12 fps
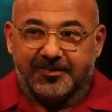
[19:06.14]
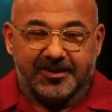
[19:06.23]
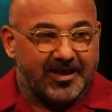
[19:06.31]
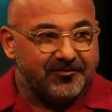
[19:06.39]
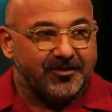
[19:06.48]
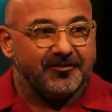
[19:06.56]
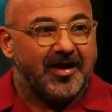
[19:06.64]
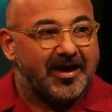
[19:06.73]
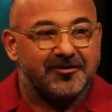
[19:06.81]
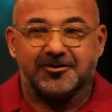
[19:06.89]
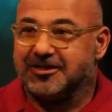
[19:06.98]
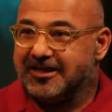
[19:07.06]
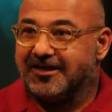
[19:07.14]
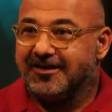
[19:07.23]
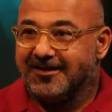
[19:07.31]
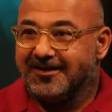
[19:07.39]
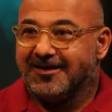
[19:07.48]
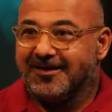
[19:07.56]
level of energy,
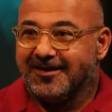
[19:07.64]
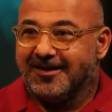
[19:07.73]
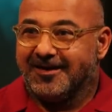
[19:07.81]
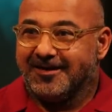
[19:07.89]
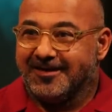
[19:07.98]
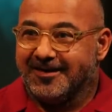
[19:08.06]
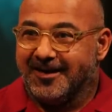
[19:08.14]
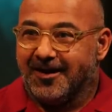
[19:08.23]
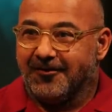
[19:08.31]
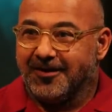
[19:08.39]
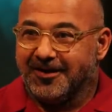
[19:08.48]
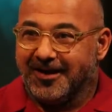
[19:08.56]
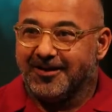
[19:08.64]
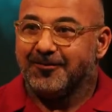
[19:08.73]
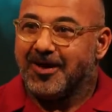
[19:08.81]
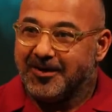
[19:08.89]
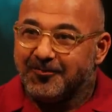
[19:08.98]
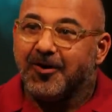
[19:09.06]
yeah. Oh, yeah. you know, exactly. in, in,
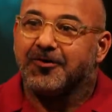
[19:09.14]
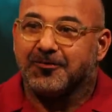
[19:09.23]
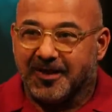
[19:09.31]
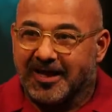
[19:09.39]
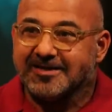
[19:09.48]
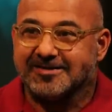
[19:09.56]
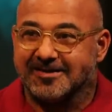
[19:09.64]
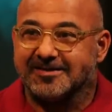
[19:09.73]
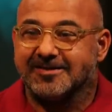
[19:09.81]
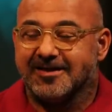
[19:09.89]
yeah. in both places.